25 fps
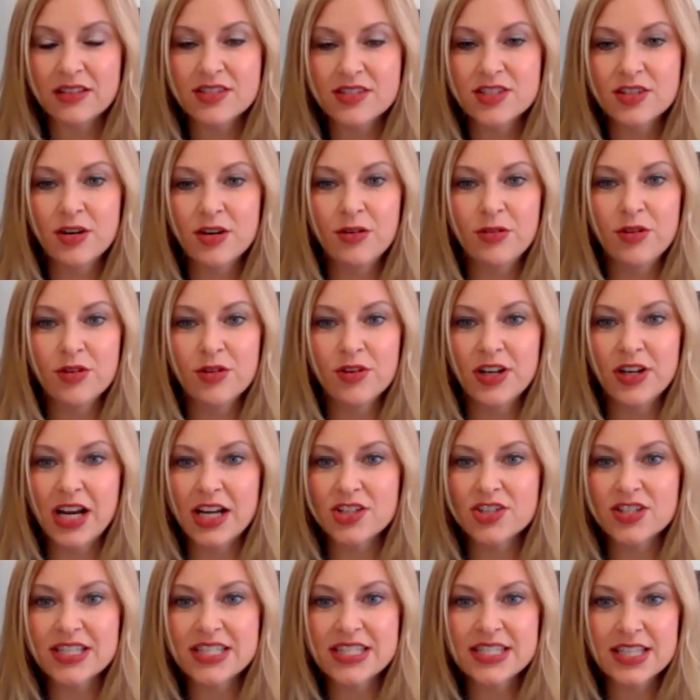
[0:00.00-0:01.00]
So you're
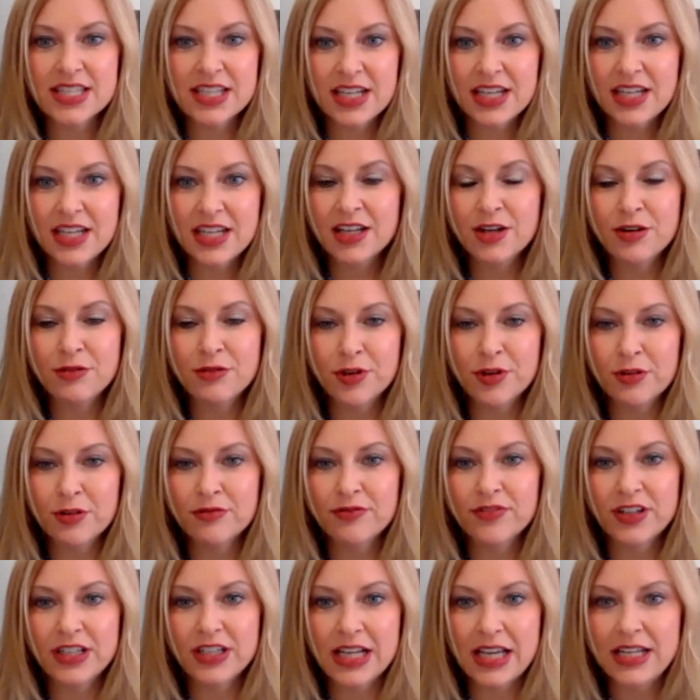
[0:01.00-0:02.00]
not just sitting in a room
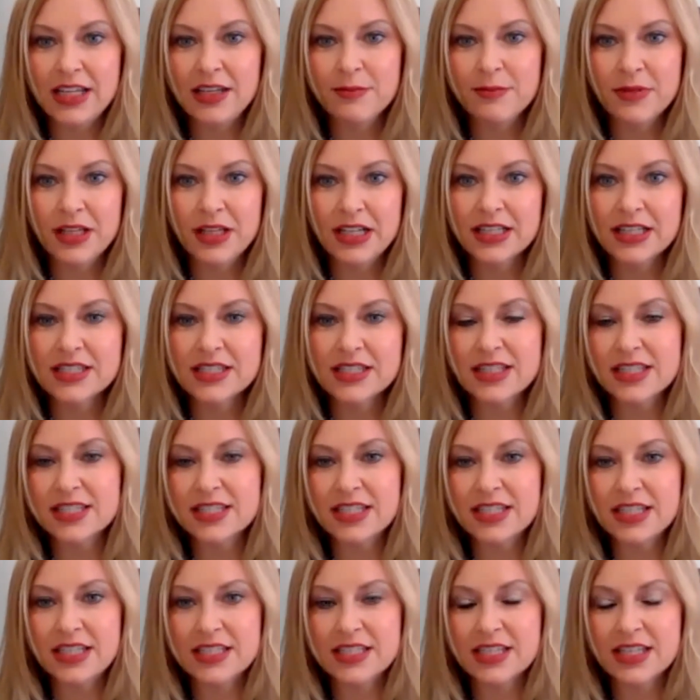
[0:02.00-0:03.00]
for 90 minutes
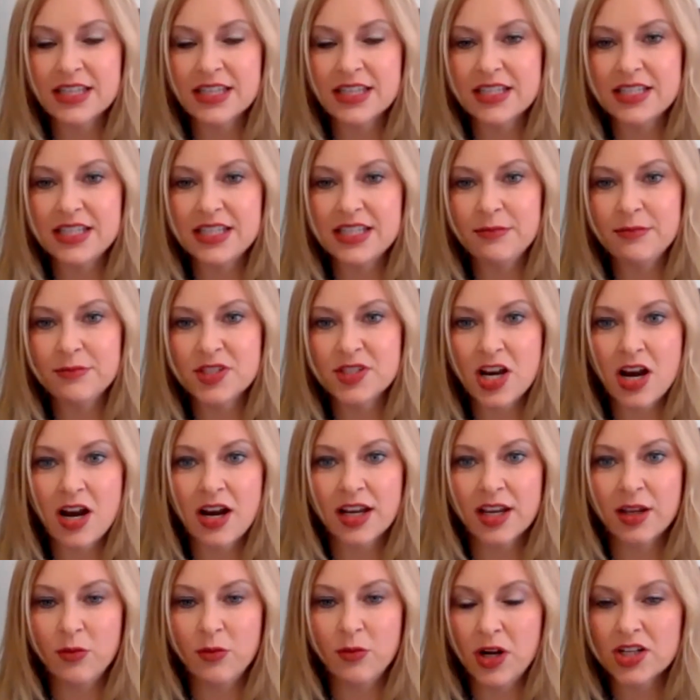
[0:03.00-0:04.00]
listening to the team
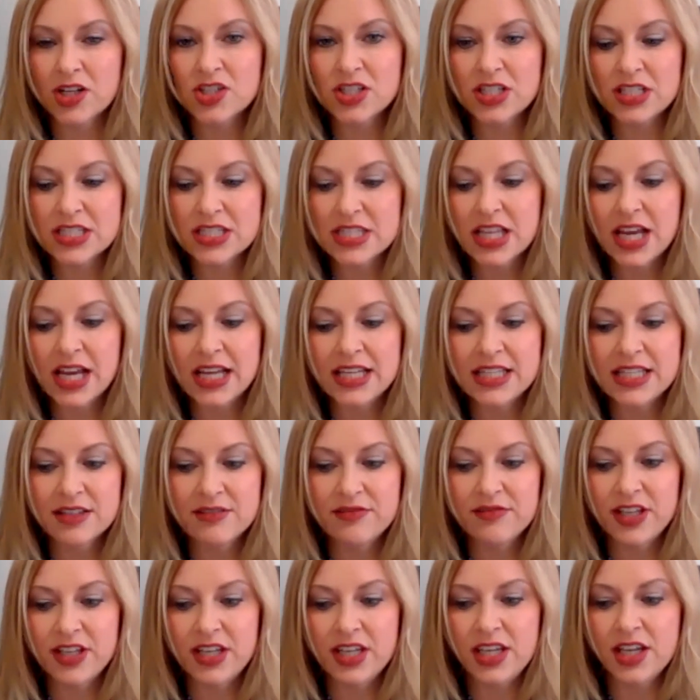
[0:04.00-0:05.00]
talk and watching slides
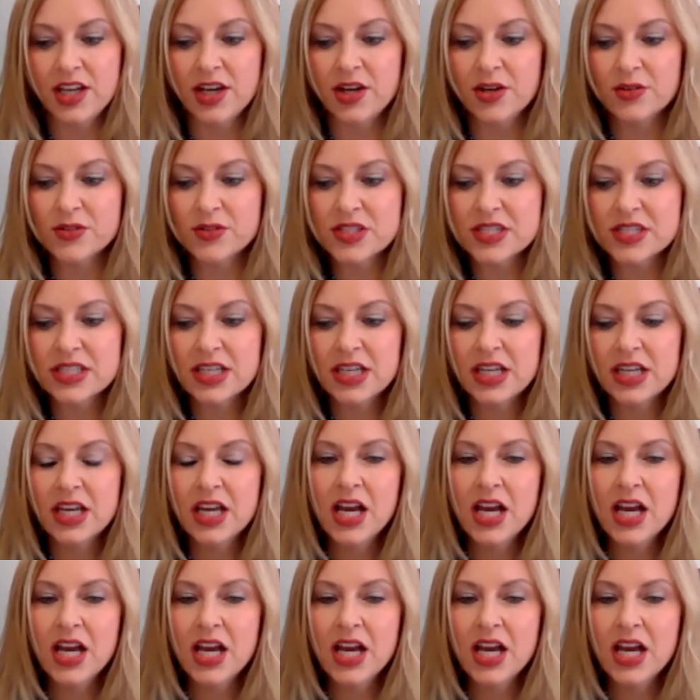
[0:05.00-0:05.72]
and videos.